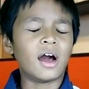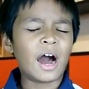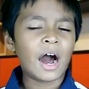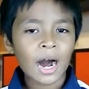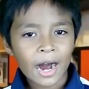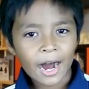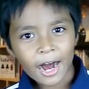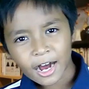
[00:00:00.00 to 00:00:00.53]

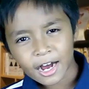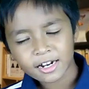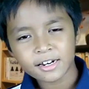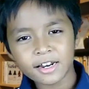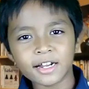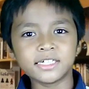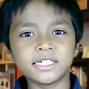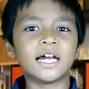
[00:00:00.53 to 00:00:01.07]

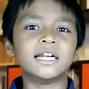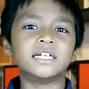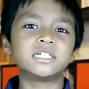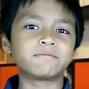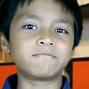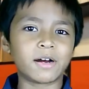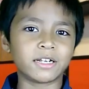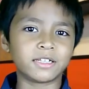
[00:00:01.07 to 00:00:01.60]
hardest and
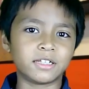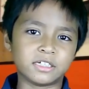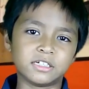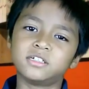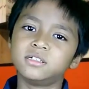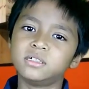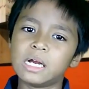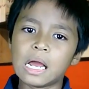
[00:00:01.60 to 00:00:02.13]

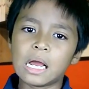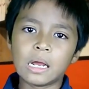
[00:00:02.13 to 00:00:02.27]
smartest,